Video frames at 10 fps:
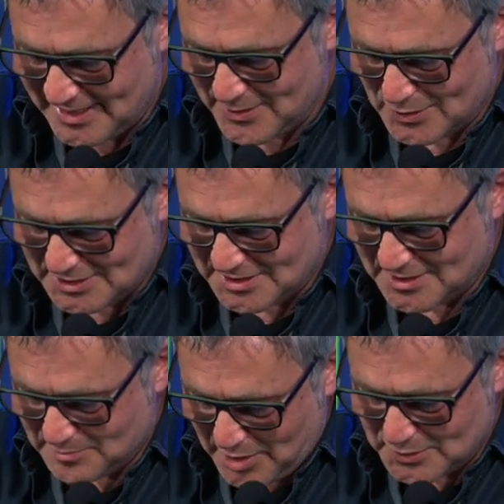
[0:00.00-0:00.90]
in order to
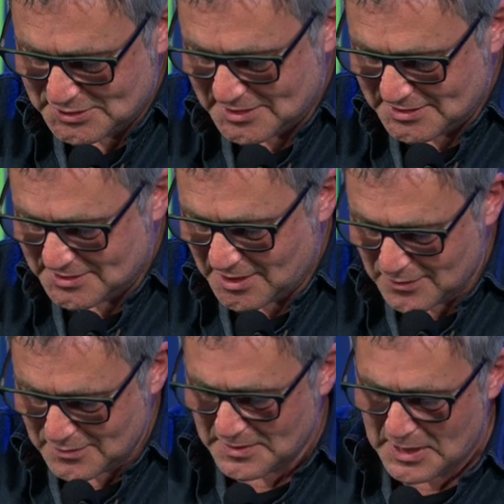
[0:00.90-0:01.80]
compose this
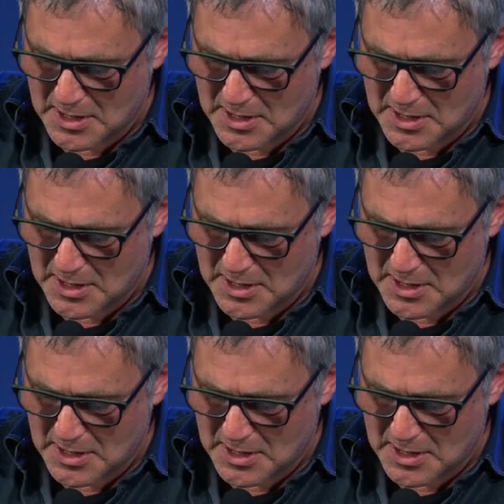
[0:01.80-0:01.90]
note,